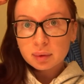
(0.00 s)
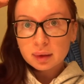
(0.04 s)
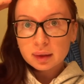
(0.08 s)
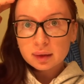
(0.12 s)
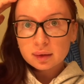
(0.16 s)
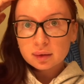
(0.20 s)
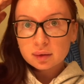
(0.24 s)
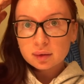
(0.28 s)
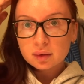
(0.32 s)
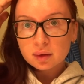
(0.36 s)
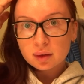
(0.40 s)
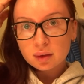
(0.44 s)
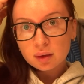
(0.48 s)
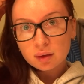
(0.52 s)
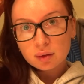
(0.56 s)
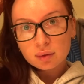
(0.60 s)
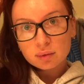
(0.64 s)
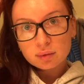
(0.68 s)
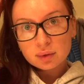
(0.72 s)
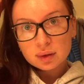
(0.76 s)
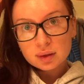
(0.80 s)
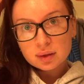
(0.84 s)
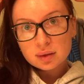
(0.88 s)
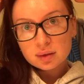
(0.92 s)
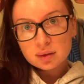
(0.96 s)
and you know,
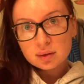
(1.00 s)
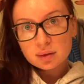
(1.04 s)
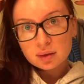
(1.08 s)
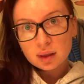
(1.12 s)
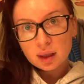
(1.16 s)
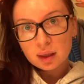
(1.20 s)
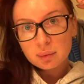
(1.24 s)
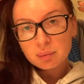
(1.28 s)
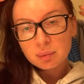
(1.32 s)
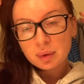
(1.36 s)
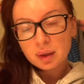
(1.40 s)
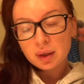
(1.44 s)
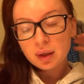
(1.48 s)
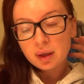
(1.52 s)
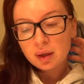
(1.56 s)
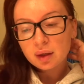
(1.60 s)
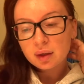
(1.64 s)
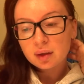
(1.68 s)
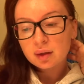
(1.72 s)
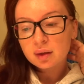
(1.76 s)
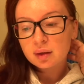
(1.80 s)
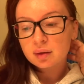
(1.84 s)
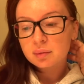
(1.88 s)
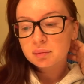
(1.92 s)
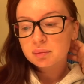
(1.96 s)
it's like my
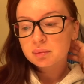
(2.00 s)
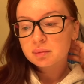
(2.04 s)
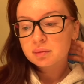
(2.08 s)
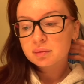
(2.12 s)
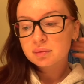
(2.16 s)
hair